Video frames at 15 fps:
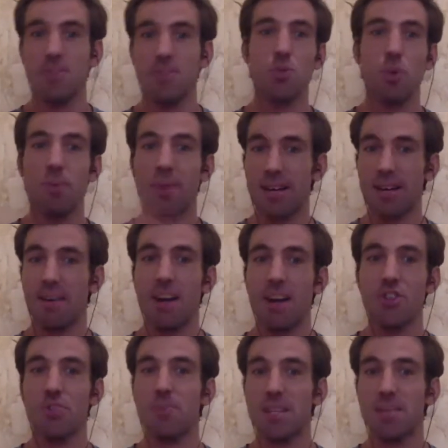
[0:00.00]
swimming
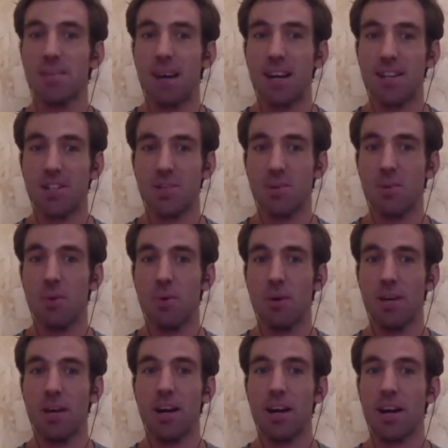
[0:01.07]
100-meter badges when
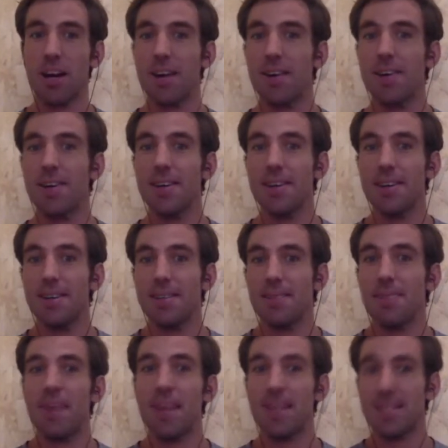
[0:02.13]
we were younger,
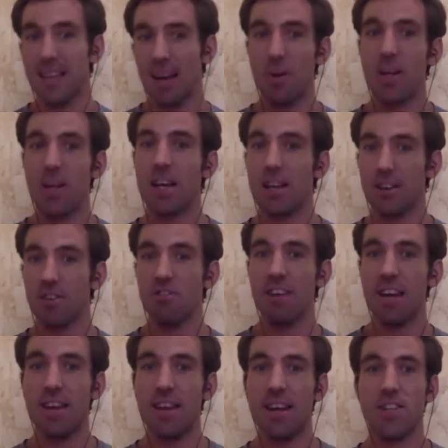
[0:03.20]
that's how we can kind of
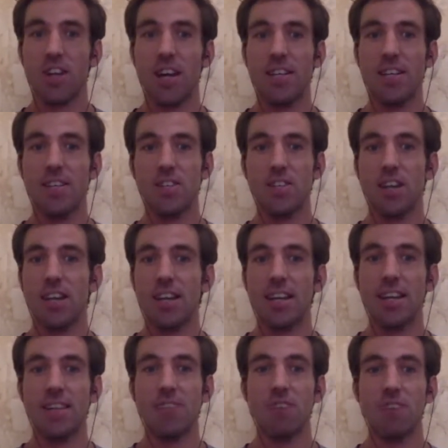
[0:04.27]
create that change. And
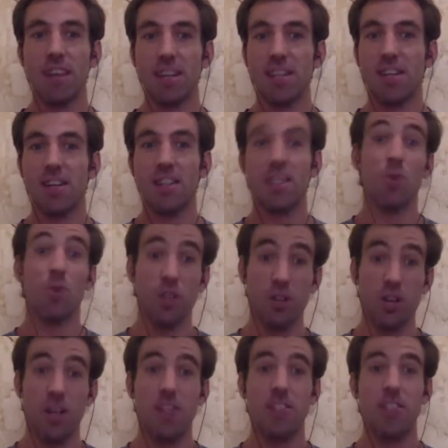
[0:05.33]
it's really exciting what you
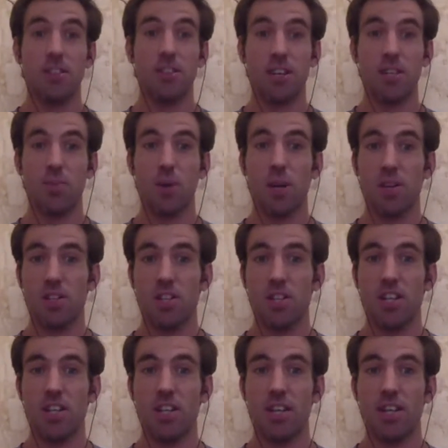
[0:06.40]
guys are doing as well to
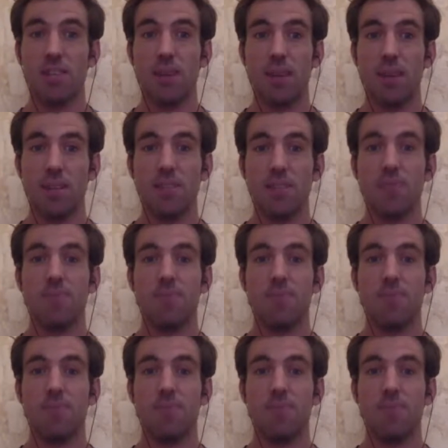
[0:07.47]
change that space.